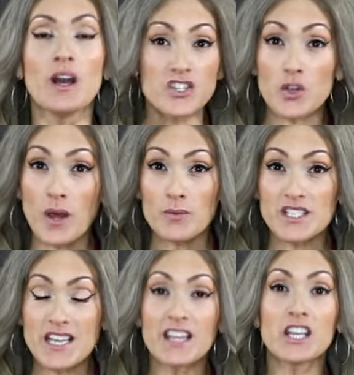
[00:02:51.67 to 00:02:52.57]
So I was
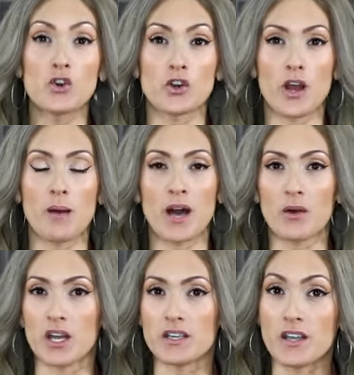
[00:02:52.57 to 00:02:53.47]
telling her
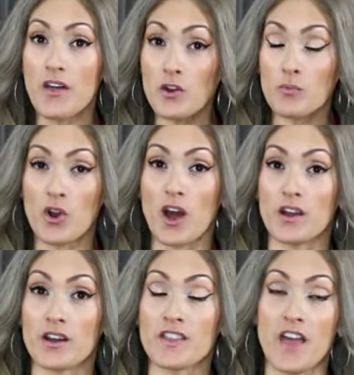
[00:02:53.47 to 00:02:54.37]
about another
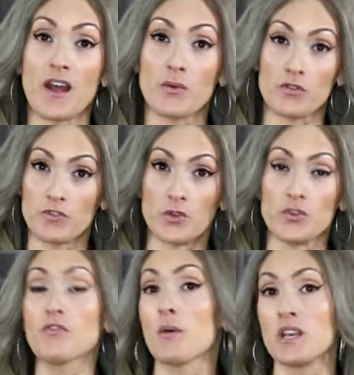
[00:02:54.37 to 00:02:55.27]
product that I reviewed
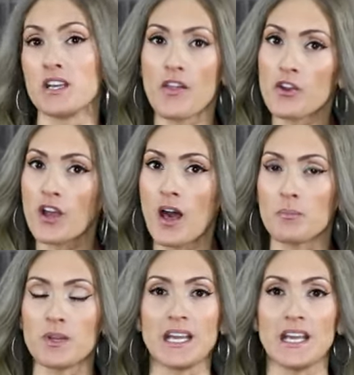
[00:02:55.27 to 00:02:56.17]
from another
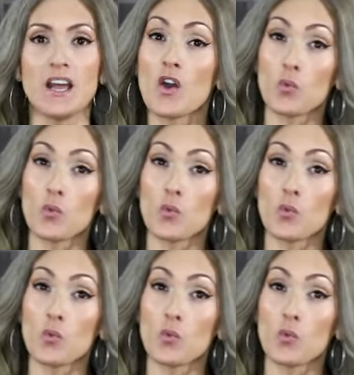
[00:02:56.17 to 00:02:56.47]
company,